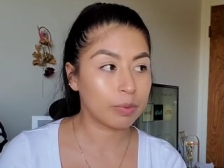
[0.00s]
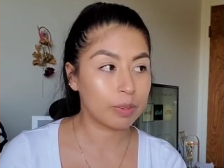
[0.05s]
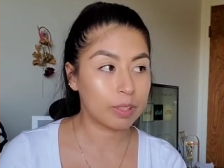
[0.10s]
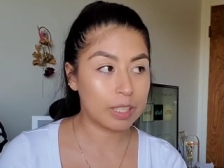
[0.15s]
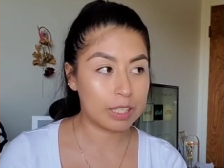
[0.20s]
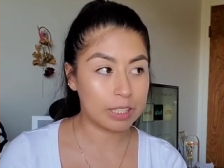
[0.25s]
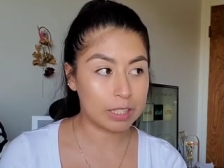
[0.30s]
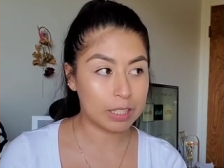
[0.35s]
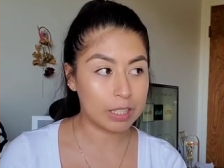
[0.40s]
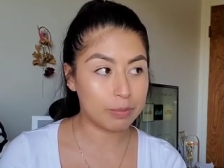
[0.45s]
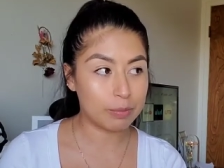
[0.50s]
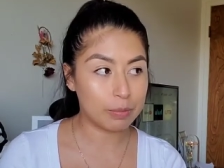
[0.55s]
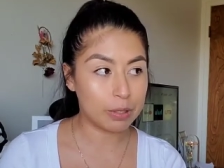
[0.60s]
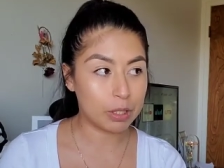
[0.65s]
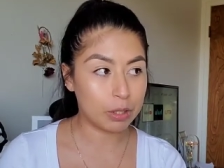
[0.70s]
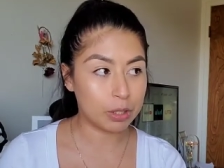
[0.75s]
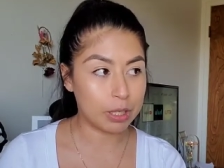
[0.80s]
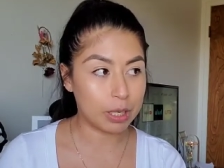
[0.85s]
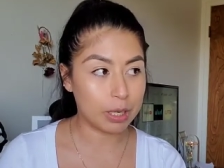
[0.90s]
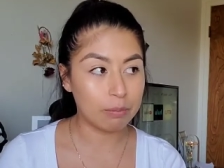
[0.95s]
It's his middle
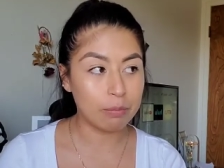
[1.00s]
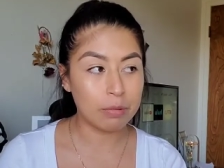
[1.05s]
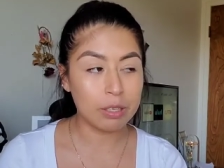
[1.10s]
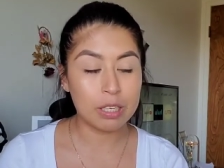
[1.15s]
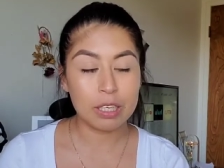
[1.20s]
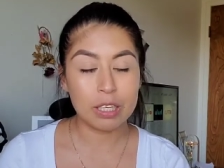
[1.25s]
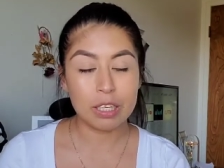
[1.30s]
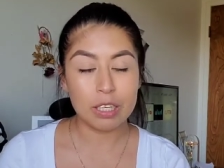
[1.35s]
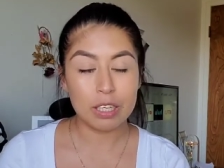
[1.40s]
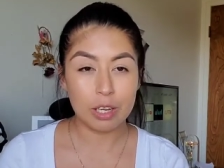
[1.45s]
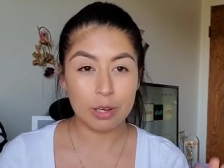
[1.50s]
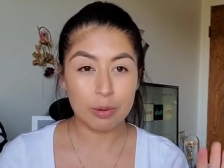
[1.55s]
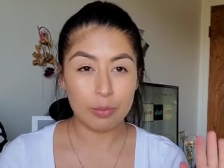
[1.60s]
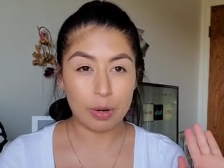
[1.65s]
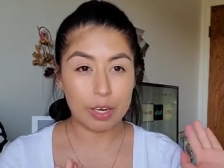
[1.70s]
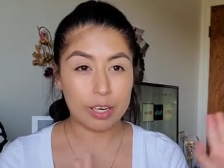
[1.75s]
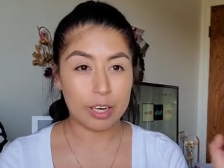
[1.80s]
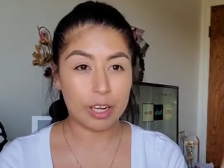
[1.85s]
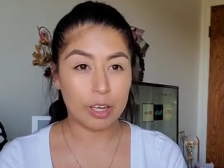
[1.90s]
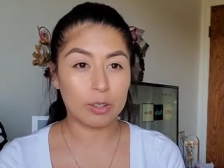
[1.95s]
name. And
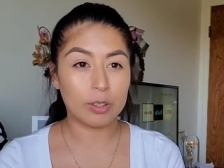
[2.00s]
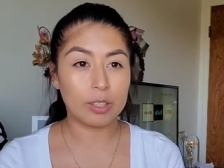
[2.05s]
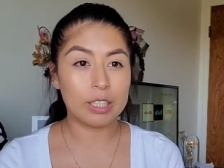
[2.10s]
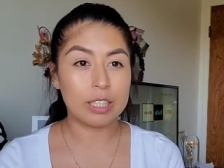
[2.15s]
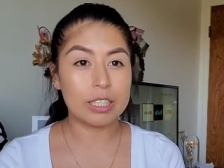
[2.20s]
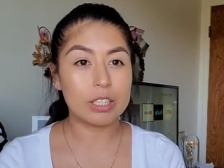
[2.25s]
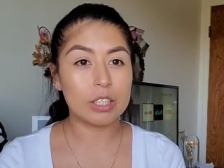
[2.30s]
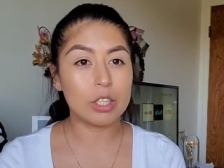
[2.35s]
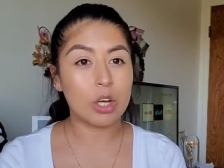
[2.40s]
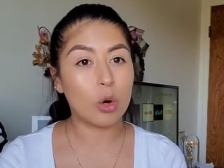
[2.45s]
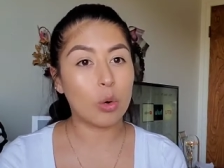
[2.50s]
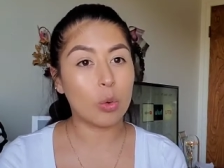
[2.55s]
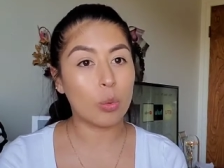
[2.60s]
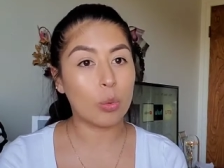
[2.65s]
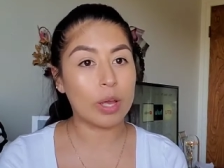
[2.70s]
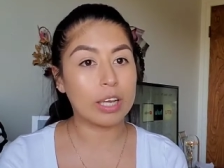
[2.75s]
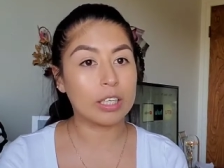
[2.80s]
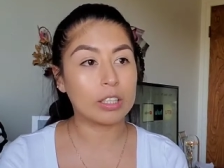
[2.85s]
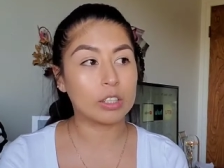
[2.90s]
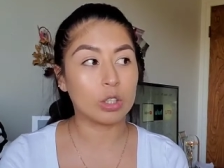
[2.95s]
right now he's
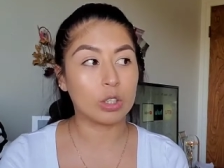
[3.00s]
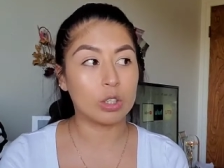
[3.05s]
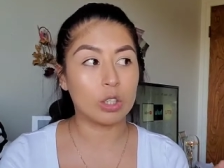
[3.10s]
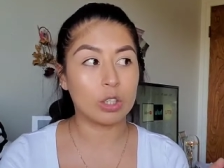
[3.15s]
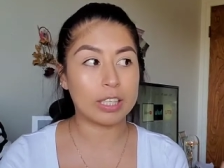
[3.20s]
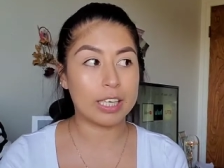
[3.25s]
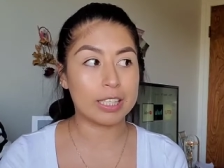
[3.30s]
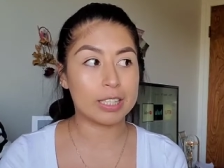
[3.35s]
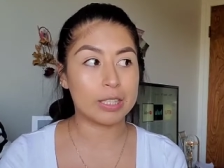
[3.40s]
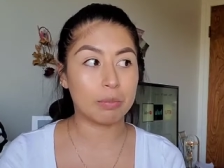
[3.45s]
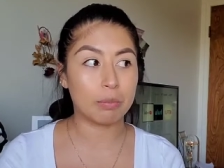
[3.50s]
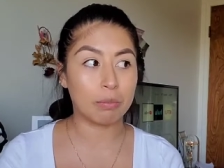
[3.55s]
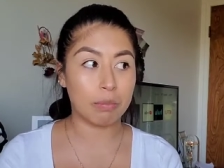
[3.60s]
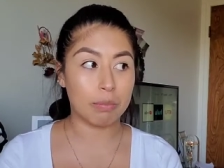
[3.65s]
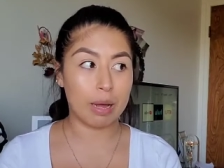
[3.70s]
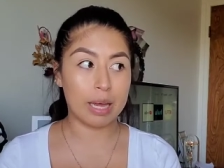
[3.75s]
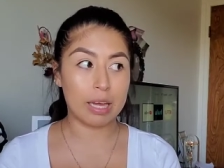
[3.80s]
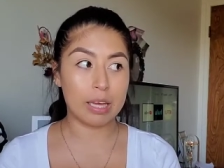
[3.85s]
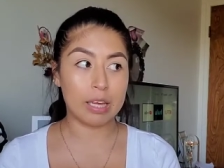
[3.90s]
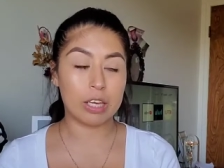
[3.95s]
awake, so you guys
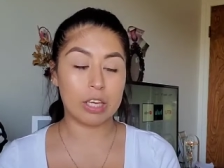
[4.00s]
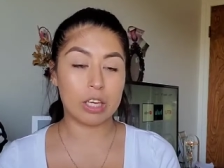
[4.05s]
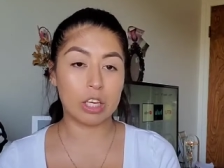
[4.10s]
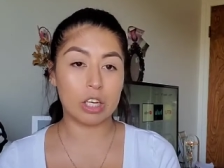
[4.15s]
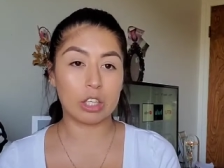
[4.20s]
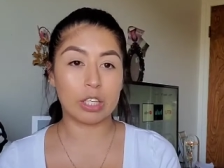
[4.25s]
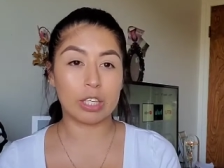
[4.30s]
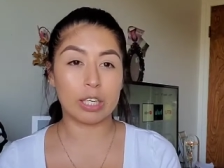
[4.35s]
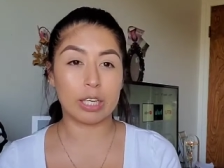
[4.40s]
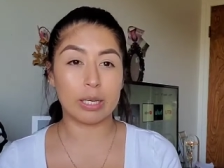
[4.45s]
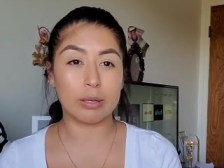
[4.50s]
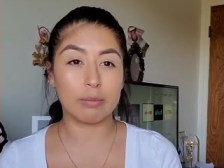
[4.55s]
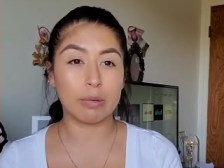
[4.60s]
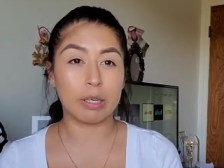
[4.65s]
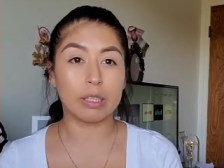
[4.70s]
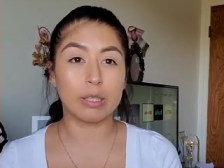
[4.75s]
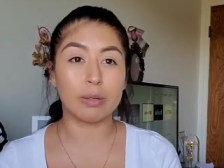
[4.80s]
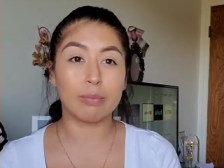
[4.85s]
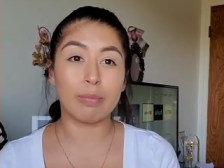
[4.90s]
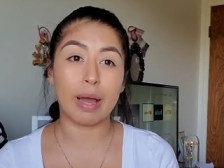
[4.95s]
might hear him
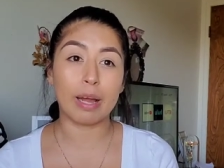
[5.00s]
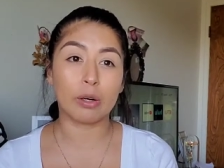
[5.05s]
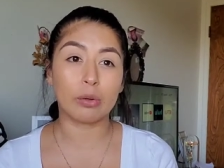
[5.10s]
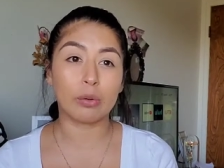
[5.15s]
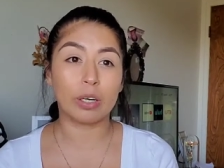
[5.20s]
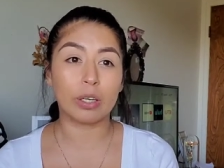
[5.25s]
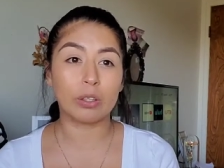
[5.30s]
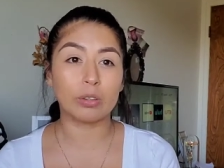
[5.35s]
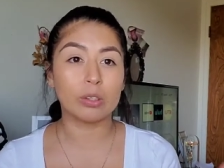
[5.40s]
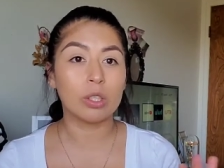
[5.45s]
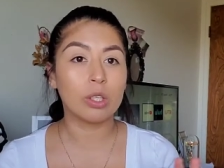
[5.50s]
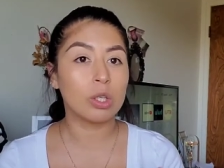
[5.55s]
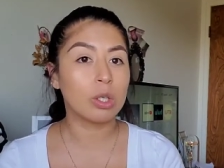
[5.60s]
in the background.